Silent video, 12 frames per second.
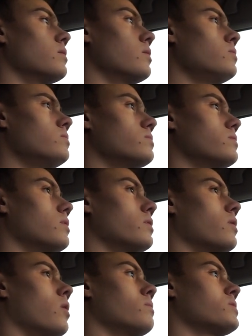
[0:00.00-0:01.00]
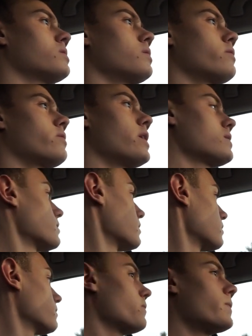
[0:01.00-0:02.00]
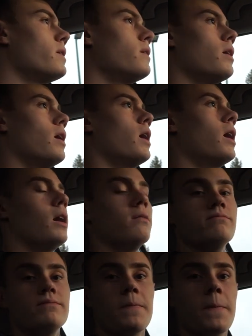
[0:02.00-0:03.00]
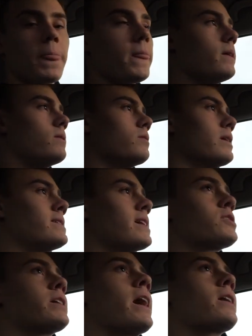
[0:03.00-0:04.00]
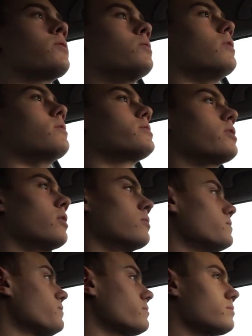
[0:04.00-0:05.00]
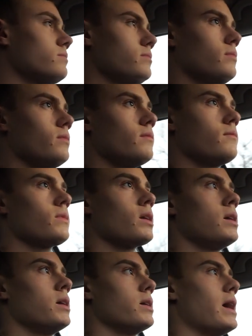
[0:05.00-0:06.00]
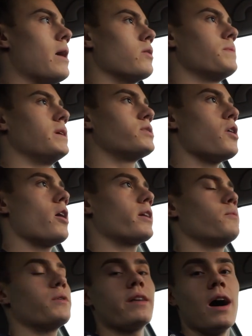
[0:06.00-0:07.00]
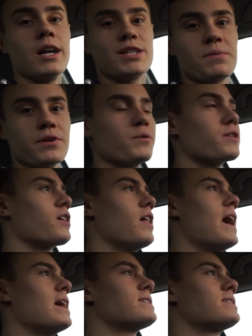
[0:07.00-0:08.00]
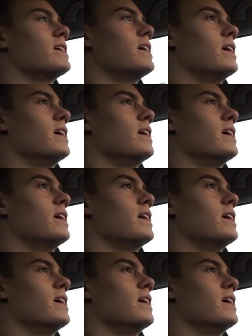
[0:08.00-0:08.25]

Oh, almost another accident. Um, that's actually kind of cool. So I would be talking with the entrepreneur class,